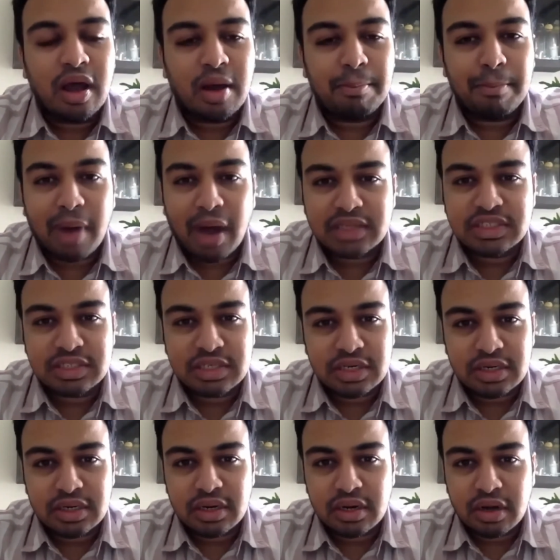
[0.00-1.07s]

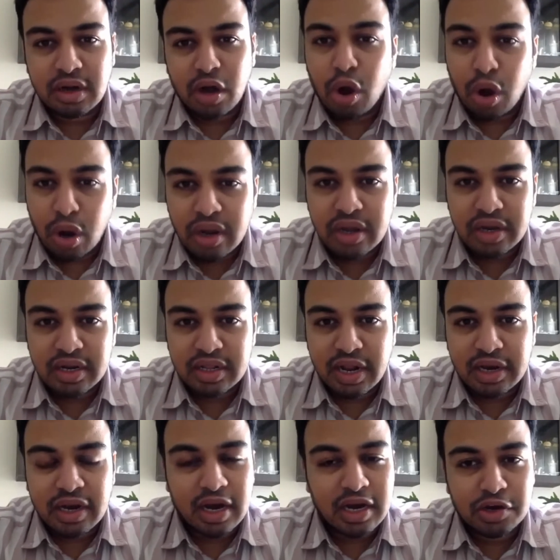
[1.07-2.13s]
master organ
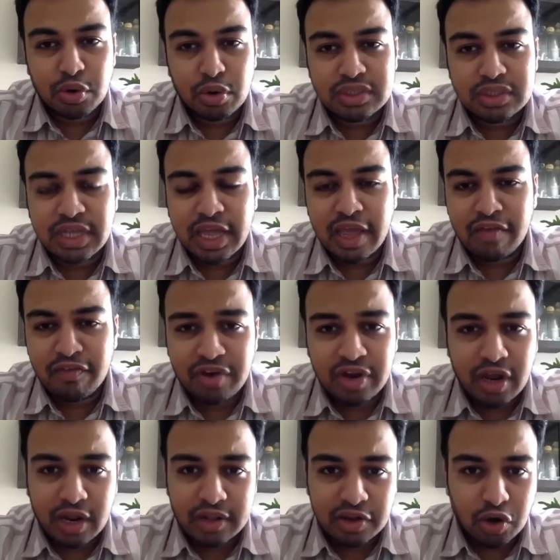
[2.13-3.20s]
that controls
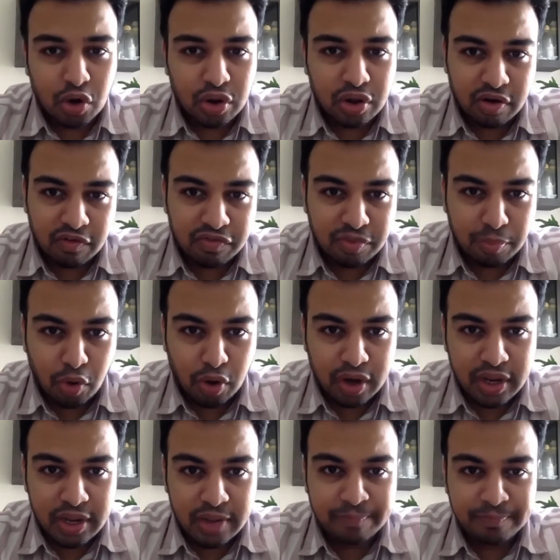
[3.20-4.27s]
every other organ of the
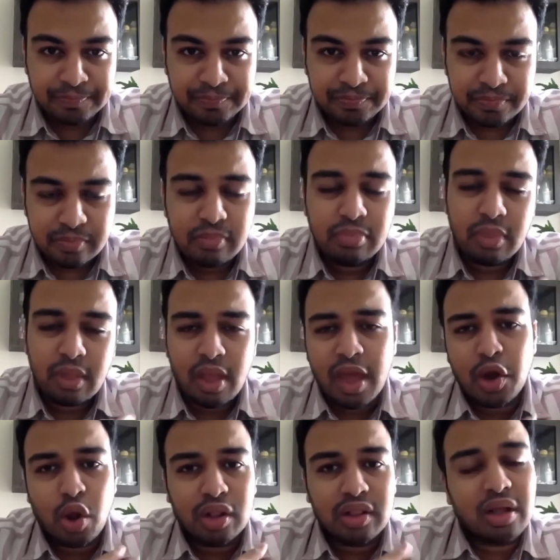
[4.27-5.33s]
body,
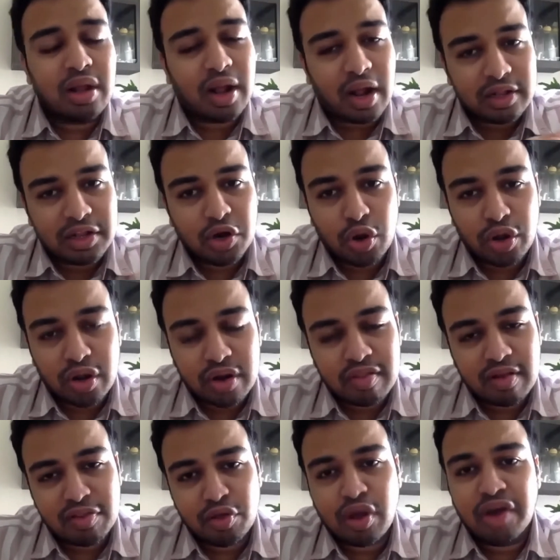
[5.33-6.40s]
and all the other organs
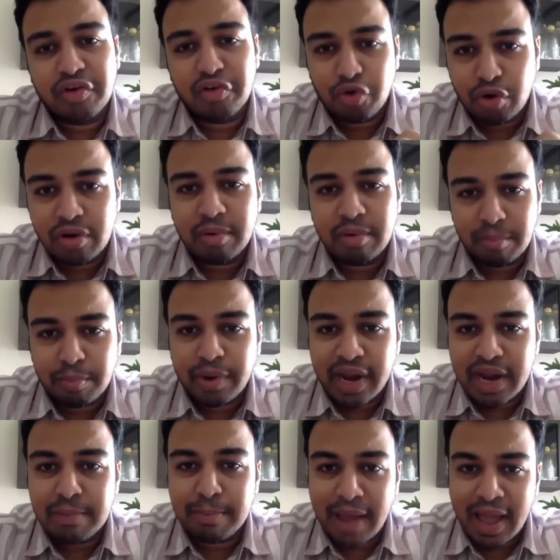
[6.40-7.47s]
also control
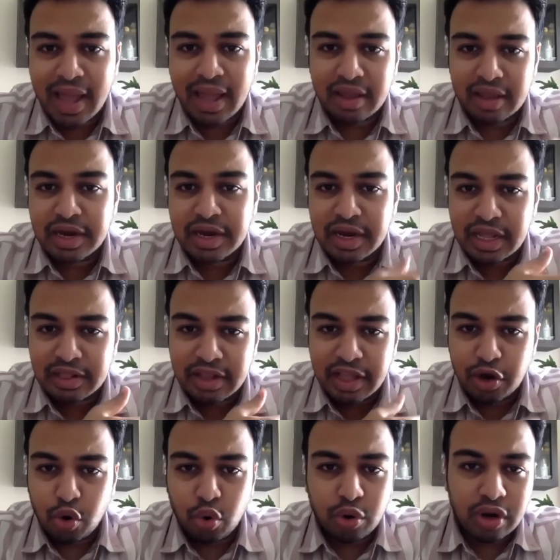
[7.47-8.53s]
brain back in
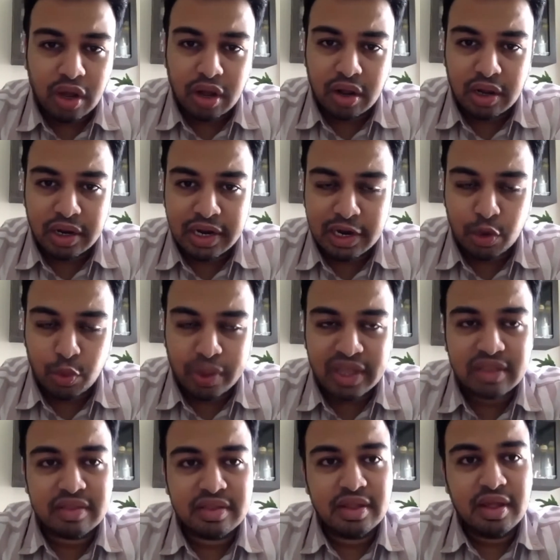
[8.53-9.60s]
their own little
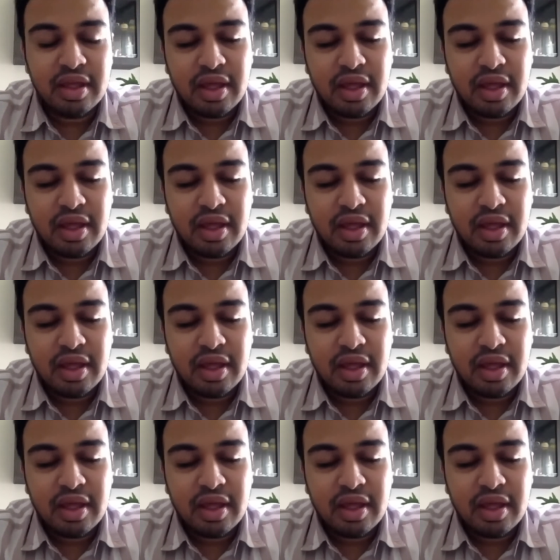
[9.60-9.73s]
ways.